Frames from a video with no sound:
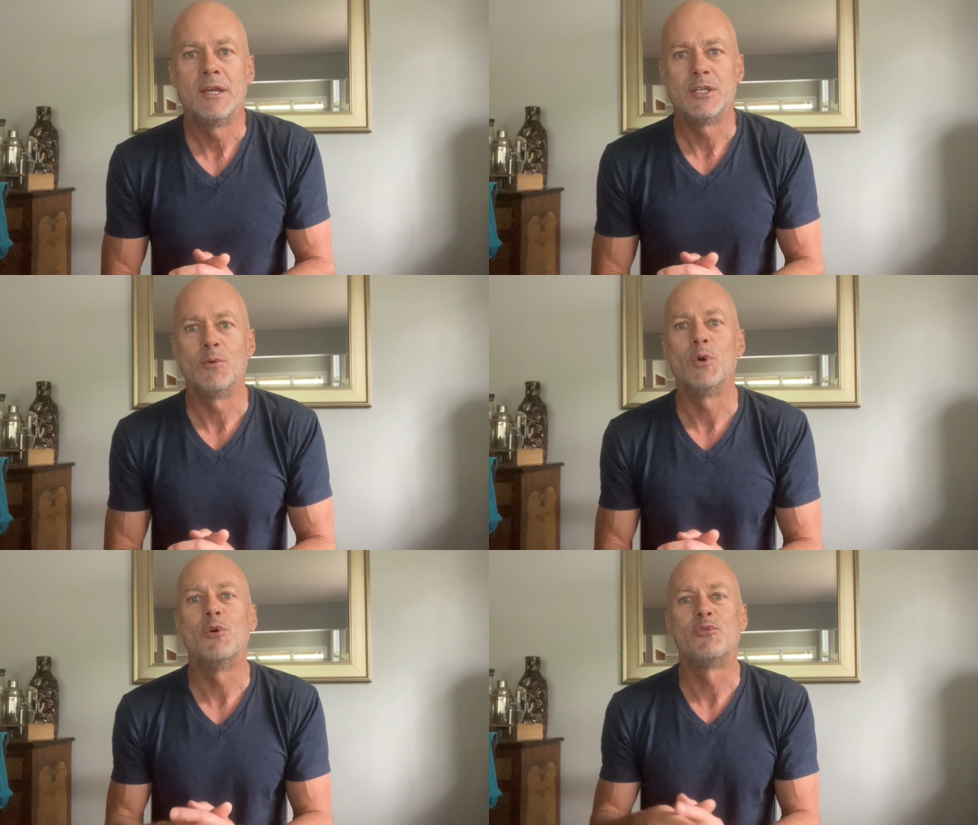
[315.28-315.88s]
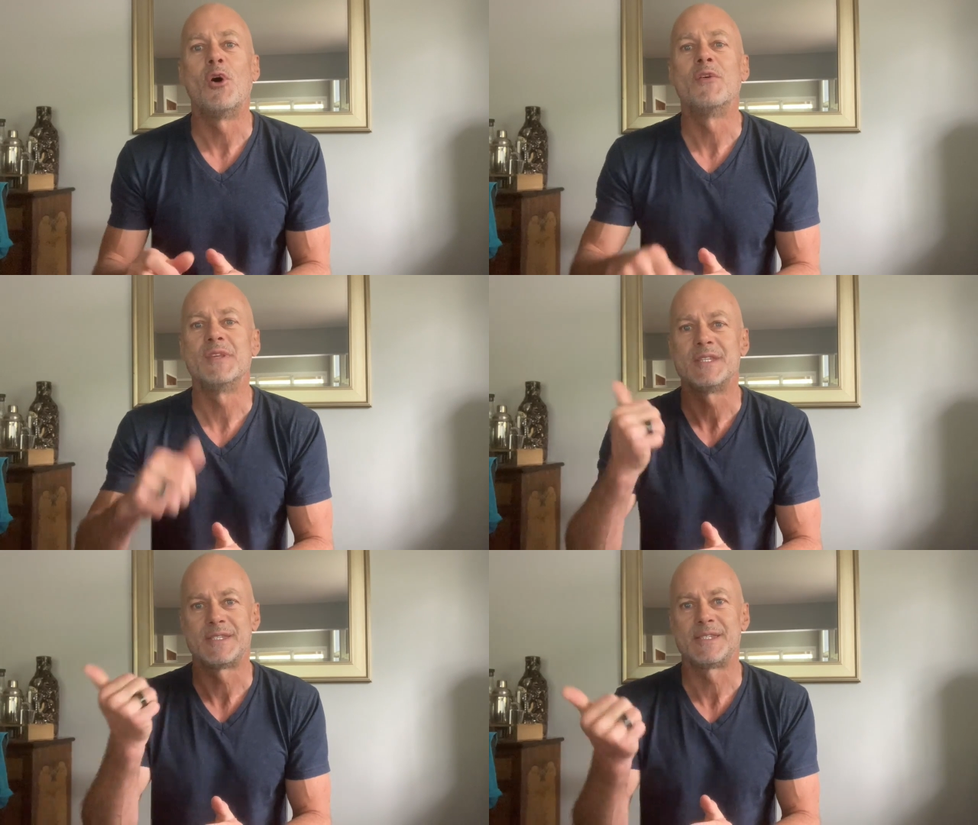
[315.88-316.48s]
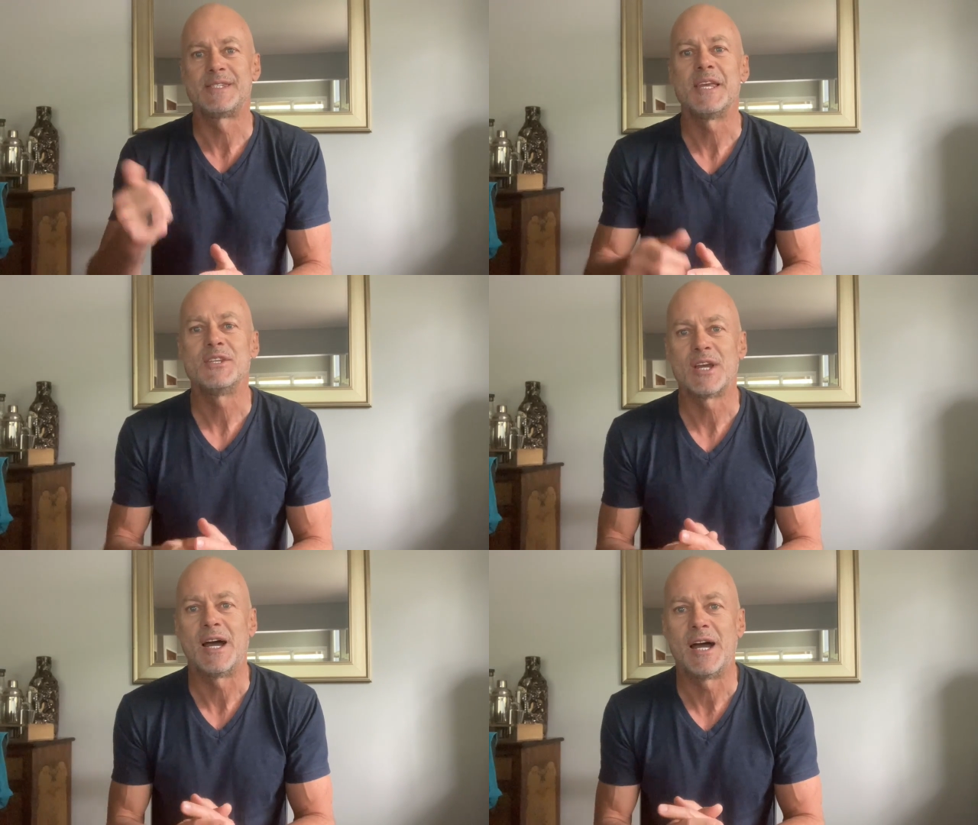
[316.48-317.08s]
You will find this
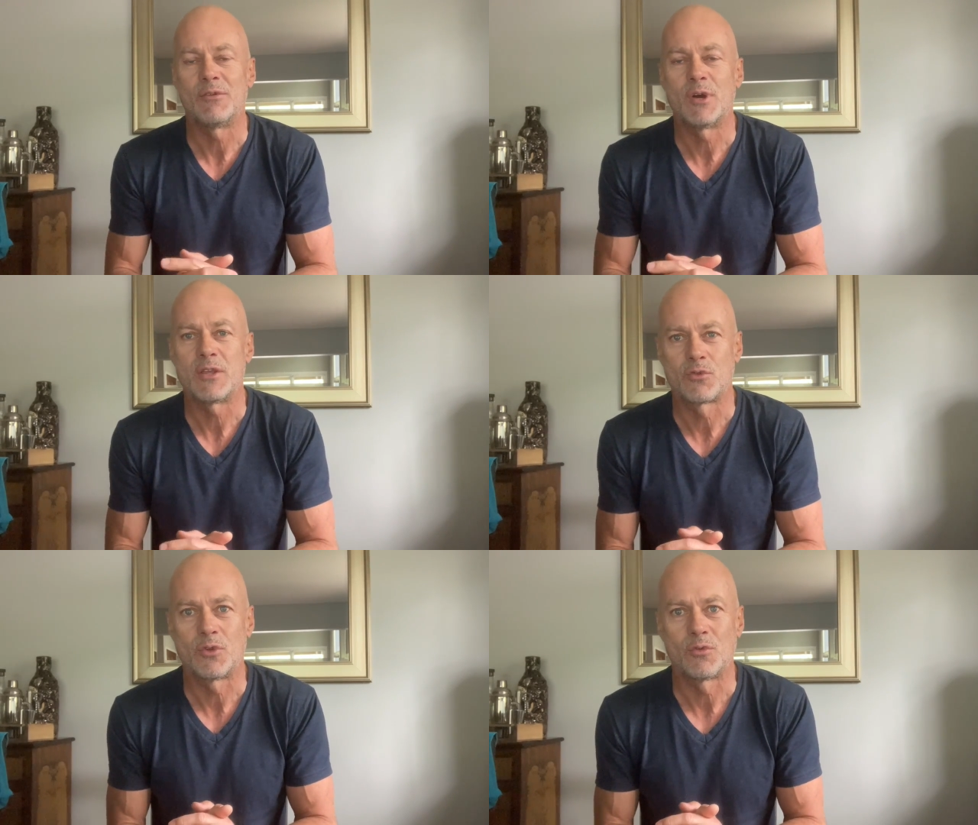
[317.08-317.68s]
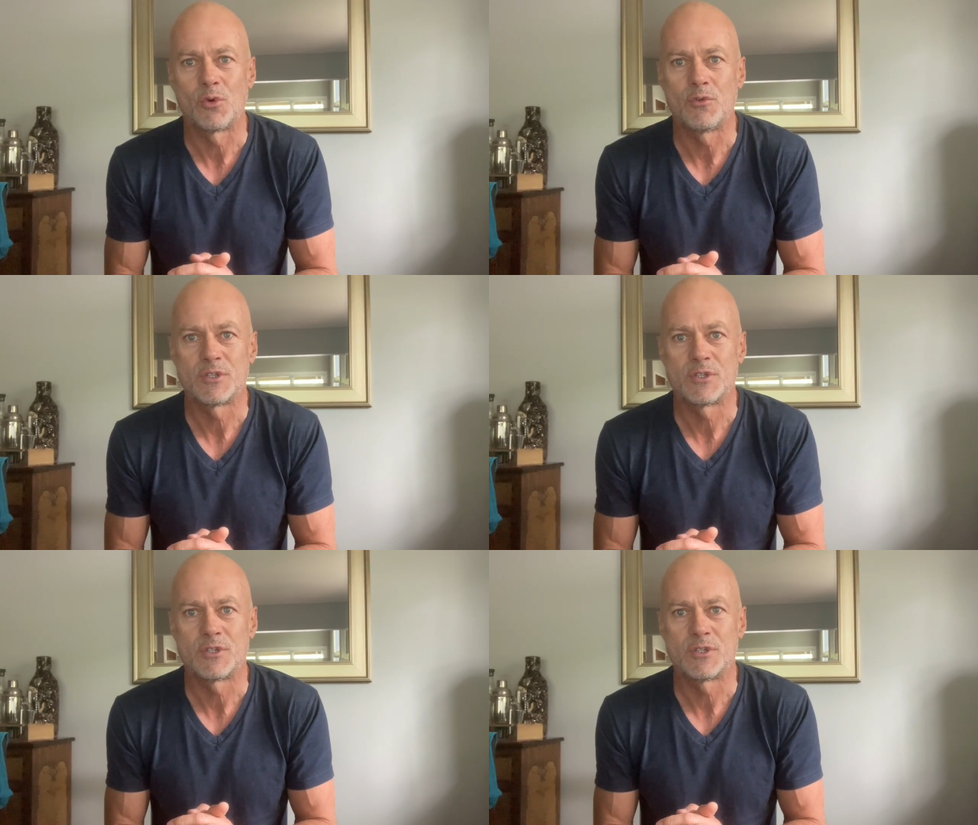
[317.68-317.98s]
sends your heart rate through the roof.